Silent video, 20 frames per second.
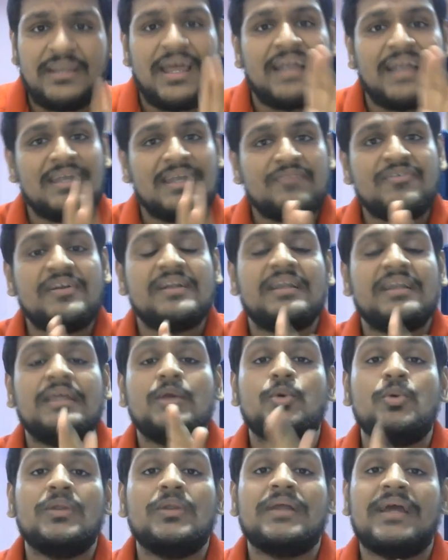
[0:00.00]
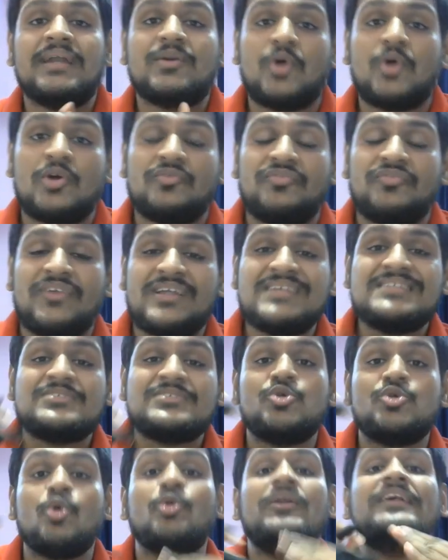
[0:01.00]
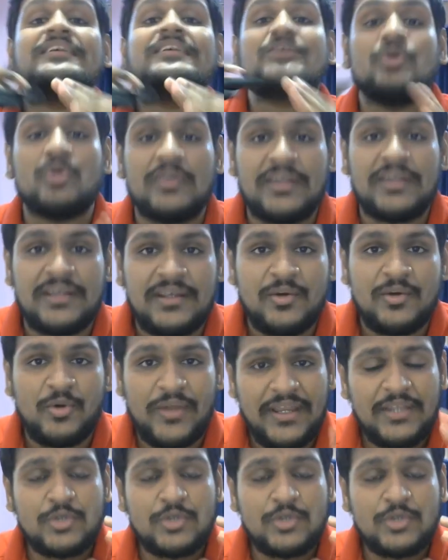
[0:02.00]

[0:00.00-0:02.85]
and definitely you will get confidence slowly, okay.